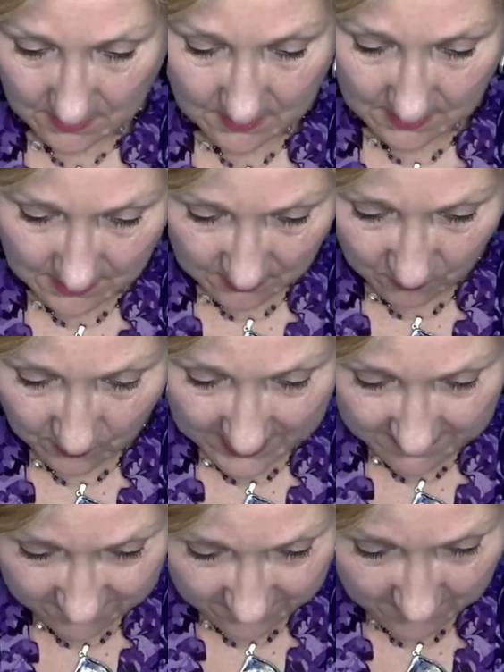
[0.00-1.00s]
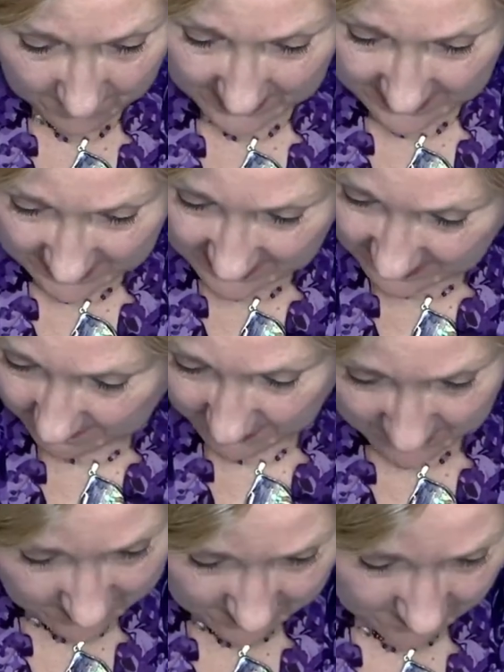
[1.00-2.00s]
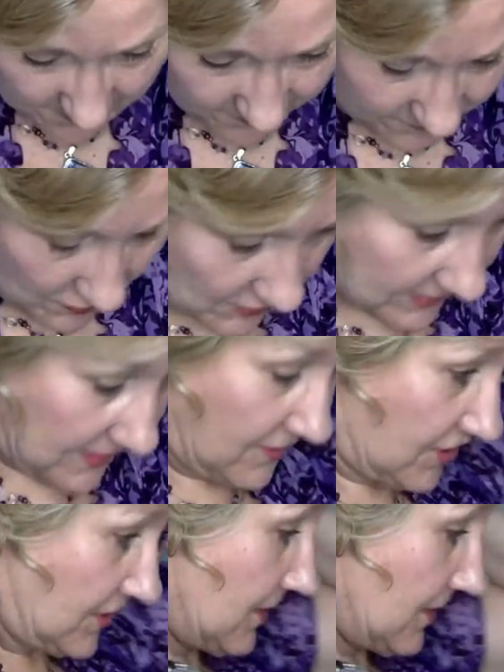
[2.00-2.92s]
and away from my nape, pulling just a